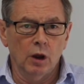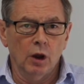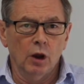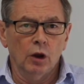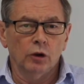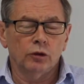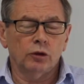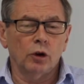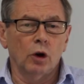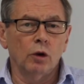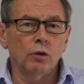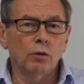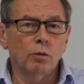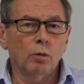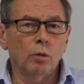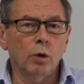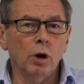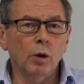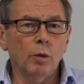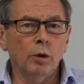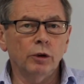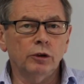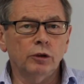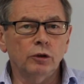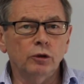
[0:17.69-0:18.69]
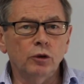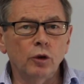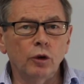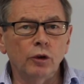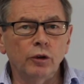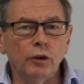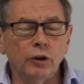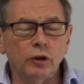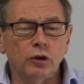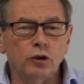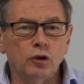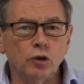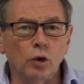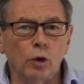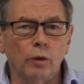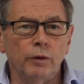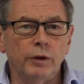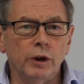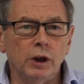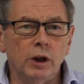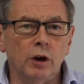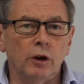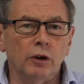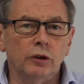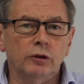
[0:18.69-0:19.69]
So what I want to do in this short
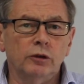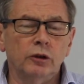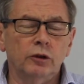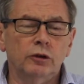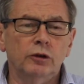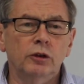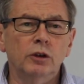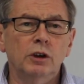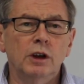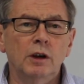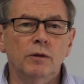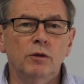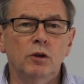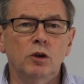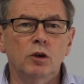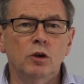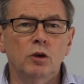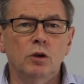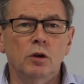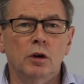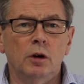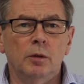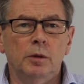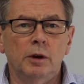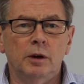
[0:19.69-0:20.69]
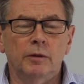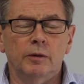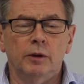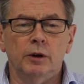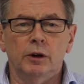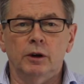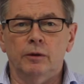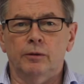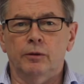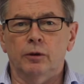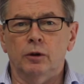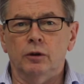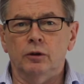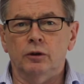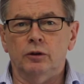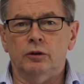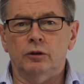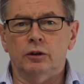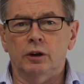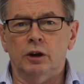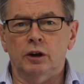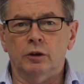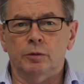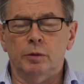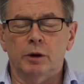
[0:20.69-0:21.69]
video is just to give you a bit of a difference,
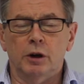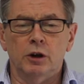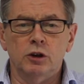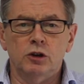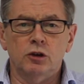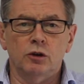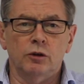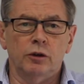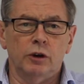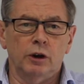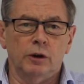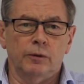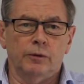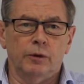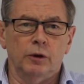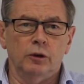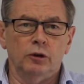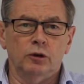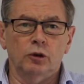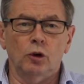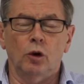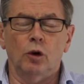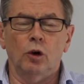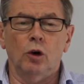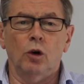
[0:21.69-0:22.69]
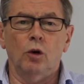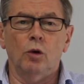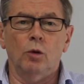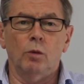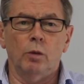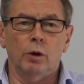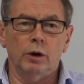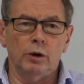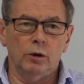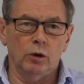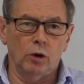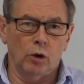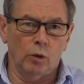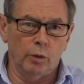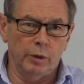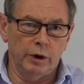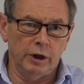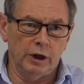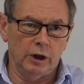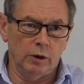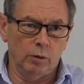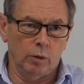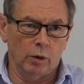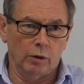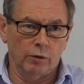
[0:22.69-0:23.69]
an explanation of the difference, not a
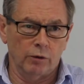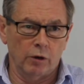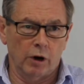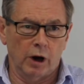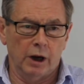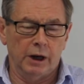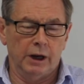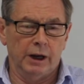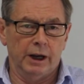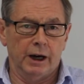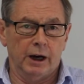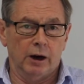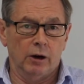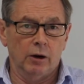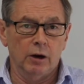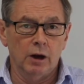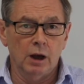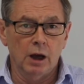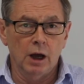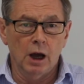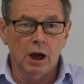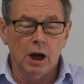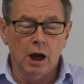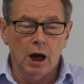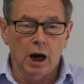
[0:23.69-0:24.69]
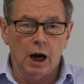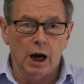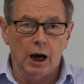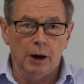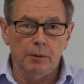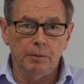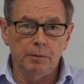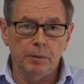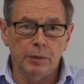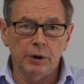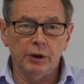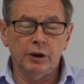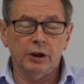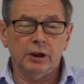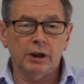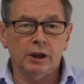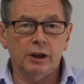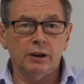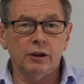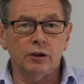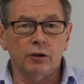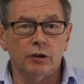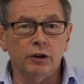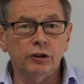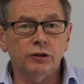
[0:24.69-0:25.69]
long-winded one right now. But
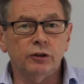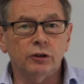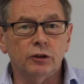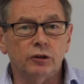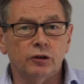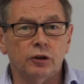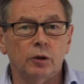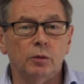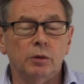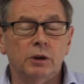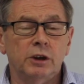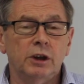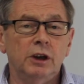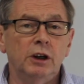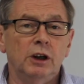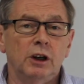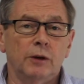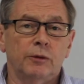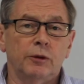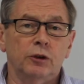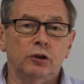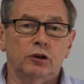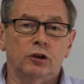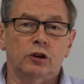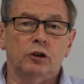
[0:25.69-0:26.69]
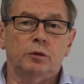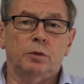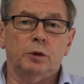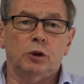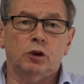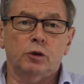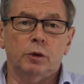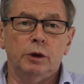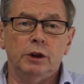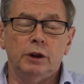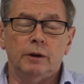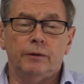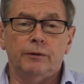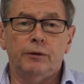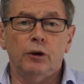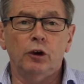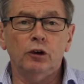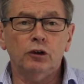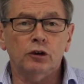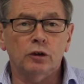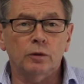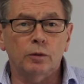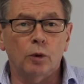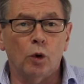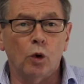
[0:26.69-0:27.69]
there is some key differences between them.
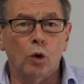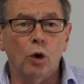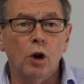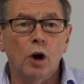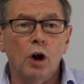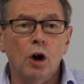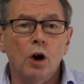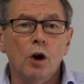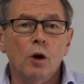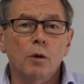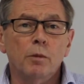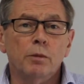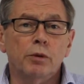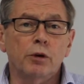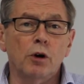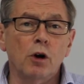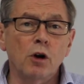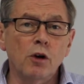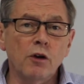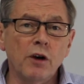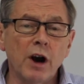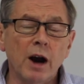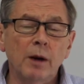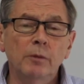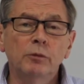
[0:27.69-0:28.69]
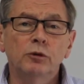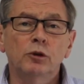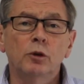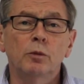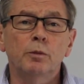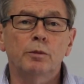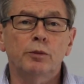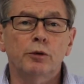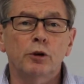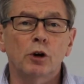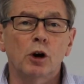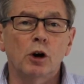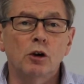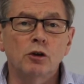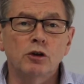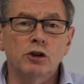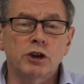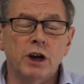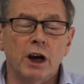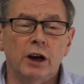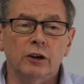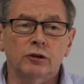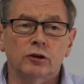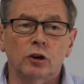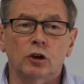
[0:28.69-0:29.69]
First of all, programs and
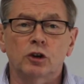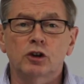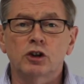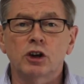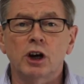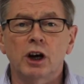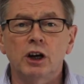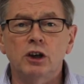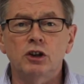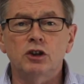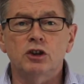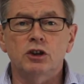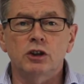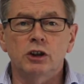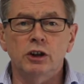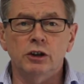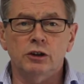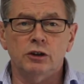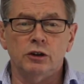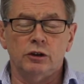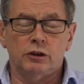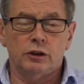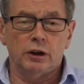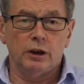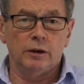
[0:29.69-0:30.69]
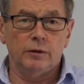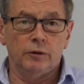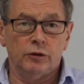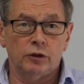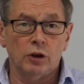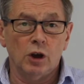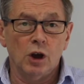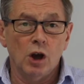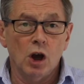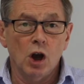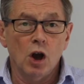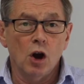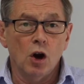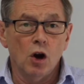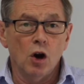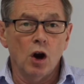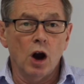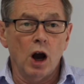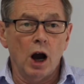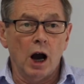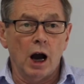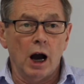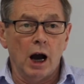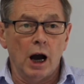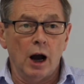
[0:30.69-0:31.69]
projects are change initiatives
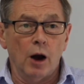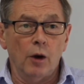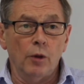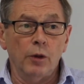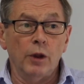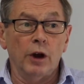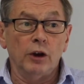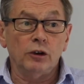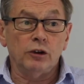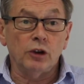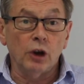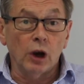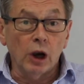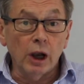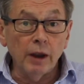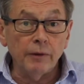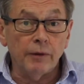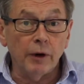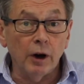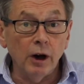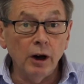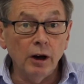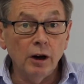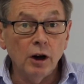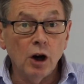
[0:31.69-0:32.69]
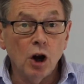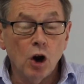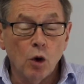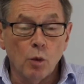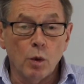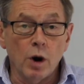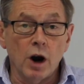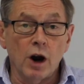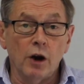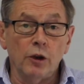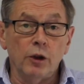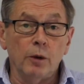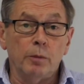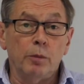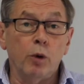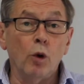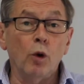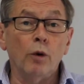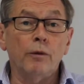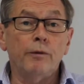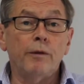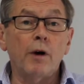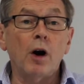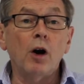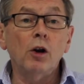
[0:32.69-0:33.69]
that deliver, where the
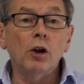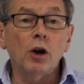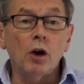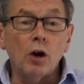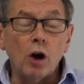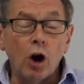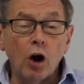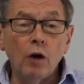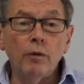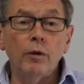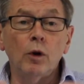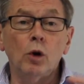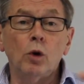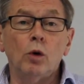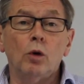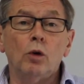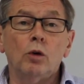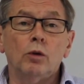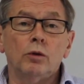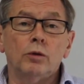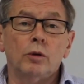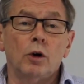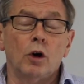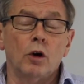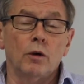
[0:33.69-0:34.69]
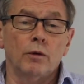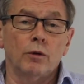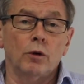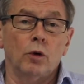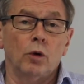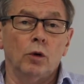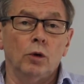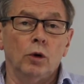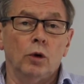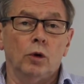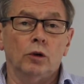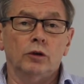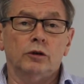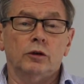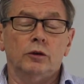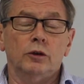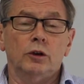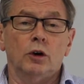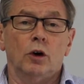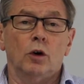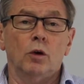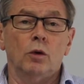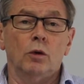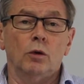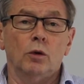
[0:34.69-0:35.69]
portfolio overall looks at the
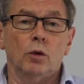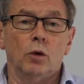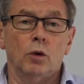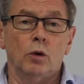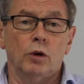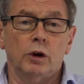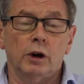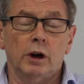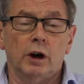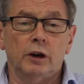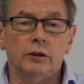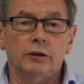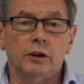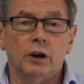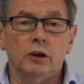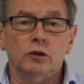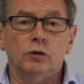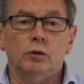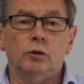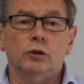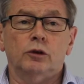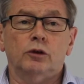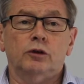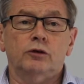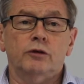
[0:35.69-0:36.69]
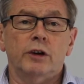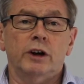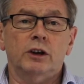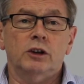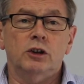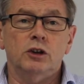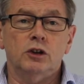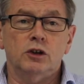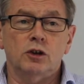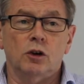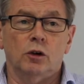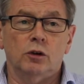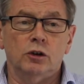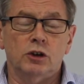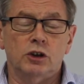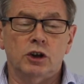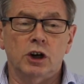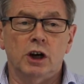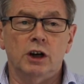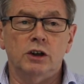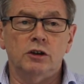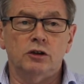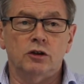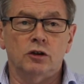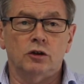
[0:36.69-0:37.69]
whole organizational strategy on
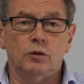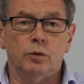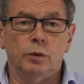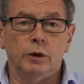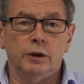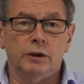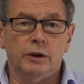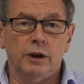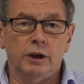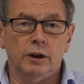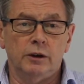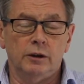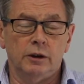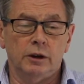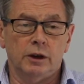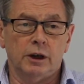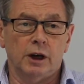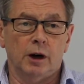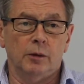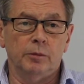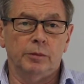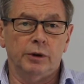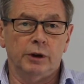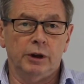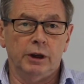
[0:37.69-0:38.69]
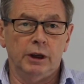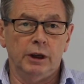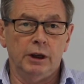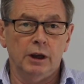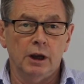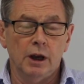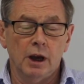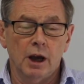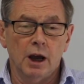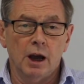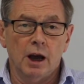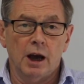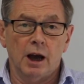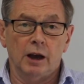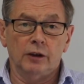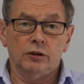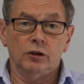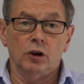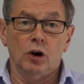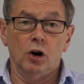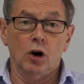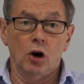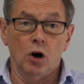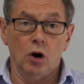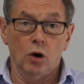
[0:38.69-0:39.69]
changes within the company as a
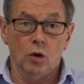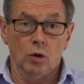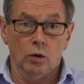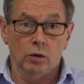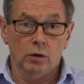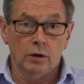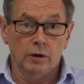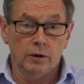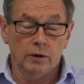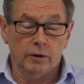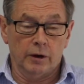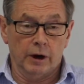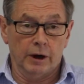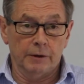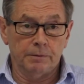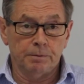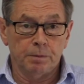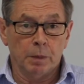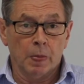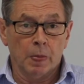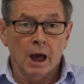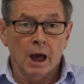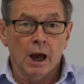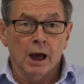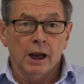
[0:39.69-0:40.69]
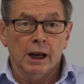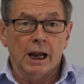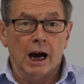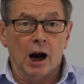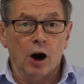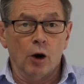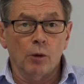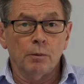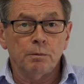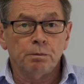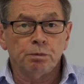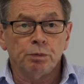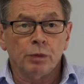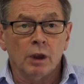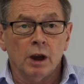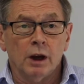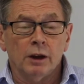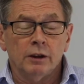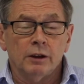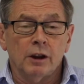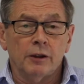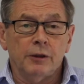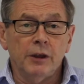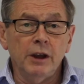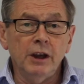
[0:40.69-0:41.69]
whole, right? Now,
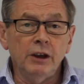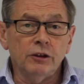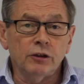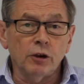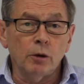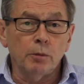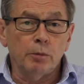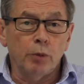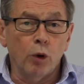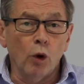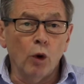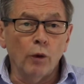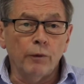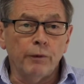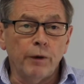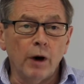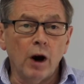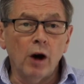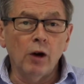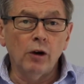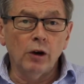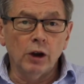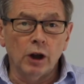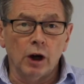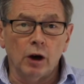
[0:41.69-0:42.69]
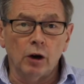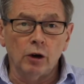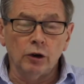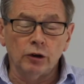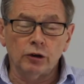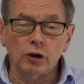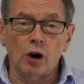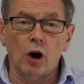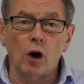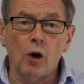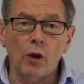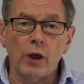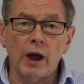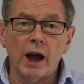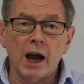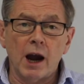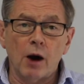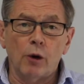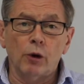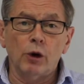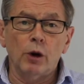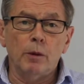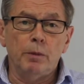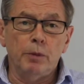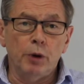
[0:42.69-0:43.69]
the thing is that portfolios are there
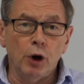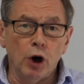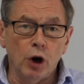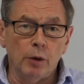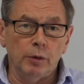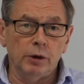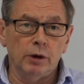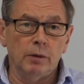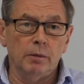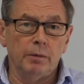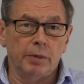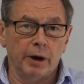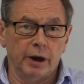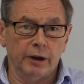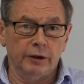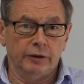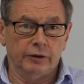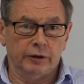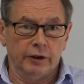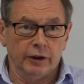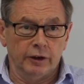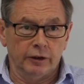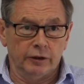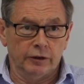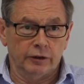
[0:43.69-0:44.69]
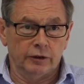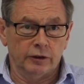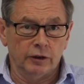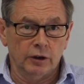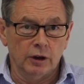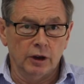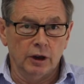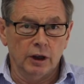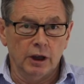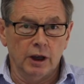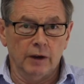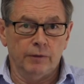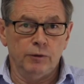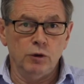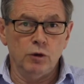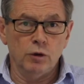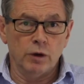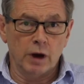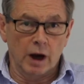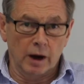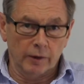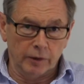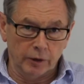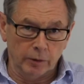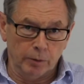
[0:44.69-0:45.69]
on a permanent basis if you
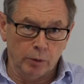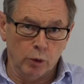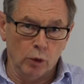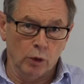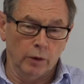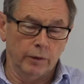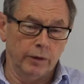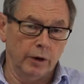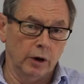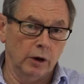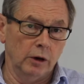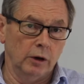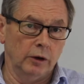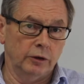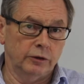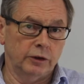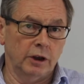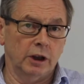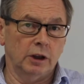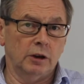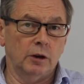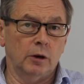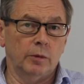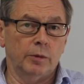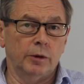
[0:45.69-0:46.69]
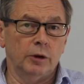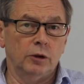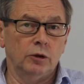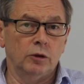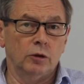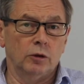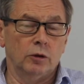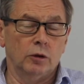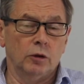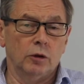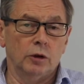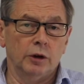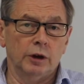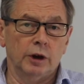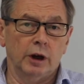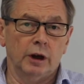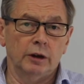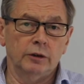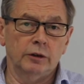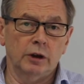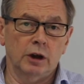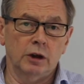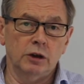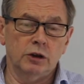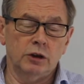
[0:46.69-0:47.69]
have a portfolio set up in your
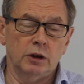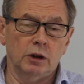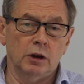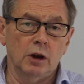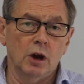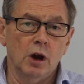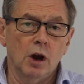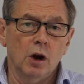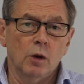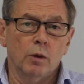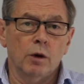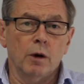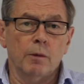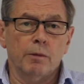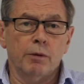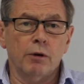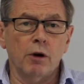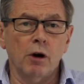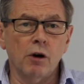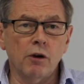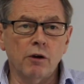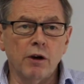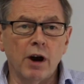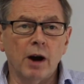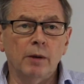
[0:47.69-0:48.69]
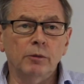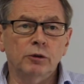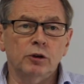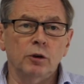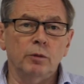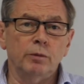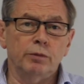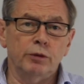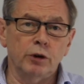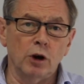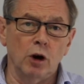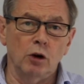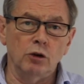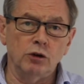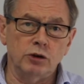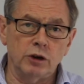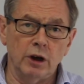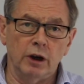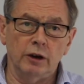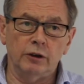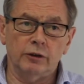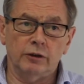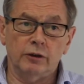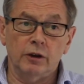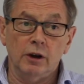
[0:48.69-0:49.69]
organization, where programs and
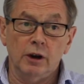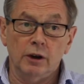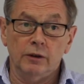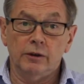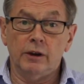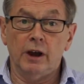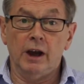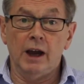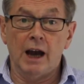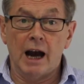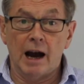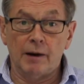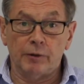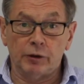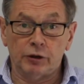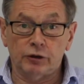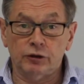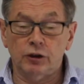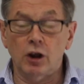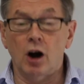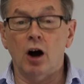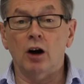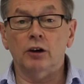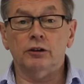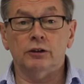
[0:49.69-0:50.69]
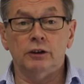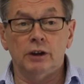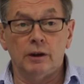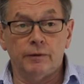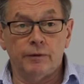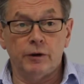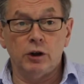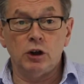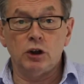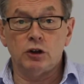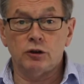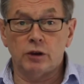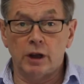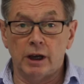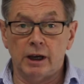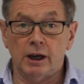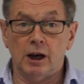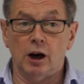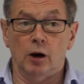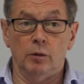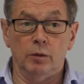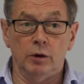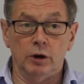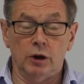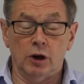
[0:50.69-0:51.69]
projects, they have a start and a finish, they
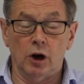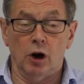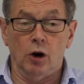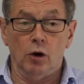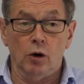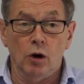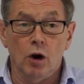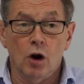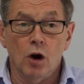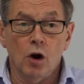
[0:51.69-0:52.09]
come and go.